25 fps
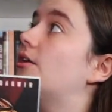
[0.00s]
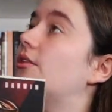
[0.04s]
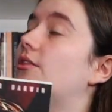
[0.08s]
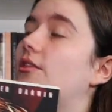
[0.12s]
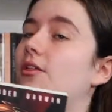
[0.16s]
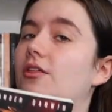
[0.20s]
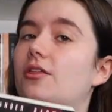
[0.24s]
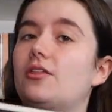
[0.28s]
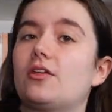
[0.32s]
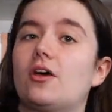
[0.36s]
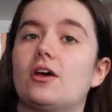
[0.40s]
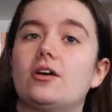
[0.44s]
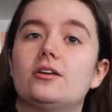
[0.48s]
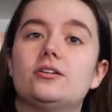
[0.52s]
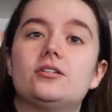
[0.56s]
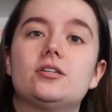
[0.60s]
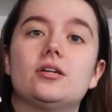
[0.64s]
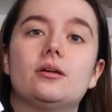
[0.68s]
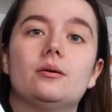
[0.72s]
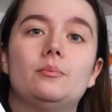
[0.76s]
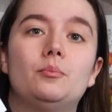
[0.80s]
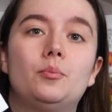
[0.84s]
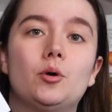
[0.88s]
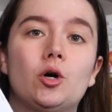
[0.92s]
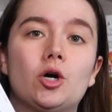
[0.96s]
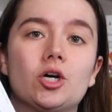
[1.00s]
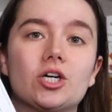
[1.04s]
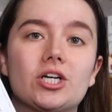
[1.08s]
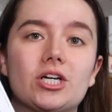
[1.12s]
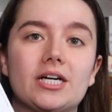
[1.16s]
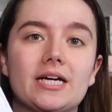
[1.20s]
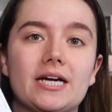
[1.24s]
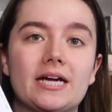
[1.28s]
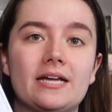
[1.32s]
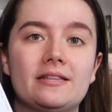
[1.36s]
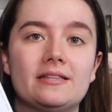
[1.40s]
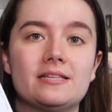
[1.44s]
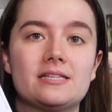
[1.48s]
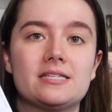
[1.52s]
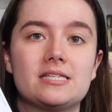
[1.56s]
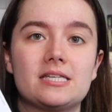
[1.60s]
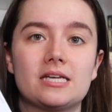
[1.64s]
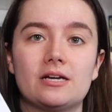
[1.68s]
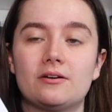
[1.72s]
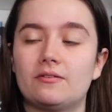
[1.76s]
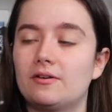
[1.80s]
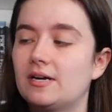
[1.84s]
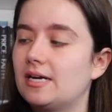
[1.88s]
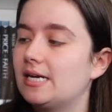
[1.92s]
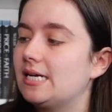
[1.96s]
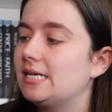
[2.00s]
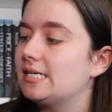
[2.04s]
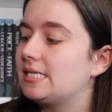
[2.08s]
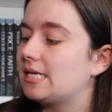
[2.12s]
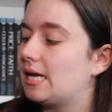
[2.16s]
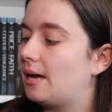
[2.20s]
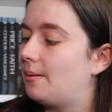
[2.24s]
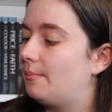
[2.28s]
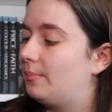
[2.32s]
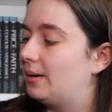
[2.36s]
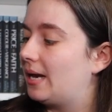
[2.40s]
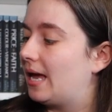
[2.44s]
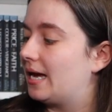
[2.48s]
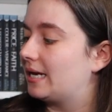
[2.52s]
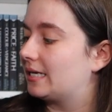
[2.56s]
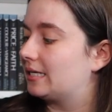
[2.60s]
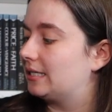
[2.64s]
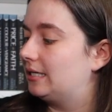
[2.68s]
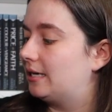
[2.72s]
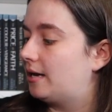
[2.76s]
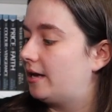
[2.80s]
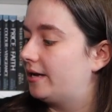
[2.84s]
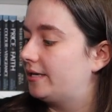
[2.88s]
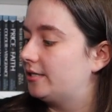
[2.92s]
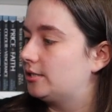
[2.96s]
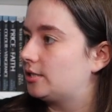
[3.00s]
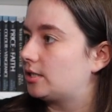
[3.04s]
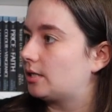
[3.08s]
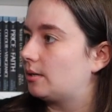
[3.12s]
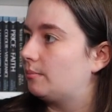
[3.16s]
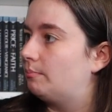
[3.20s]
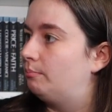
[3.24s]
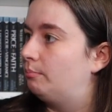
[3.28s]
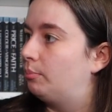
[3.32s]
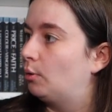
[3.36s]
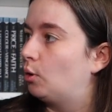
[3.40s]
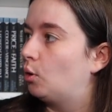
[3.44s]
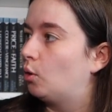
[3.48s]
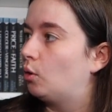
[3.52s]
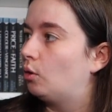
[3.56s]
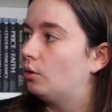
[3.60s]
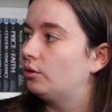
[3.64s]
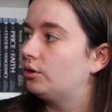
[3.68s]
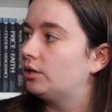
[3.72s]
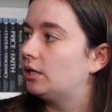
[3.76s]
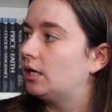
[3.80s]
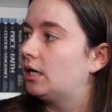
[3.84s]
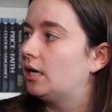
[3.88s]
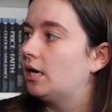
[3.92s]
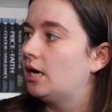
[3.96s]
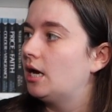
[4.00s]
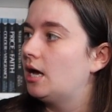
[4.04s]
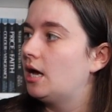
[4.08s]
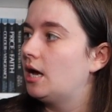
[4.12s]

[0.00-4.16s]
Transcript: the third book in the series, Blacklight Born.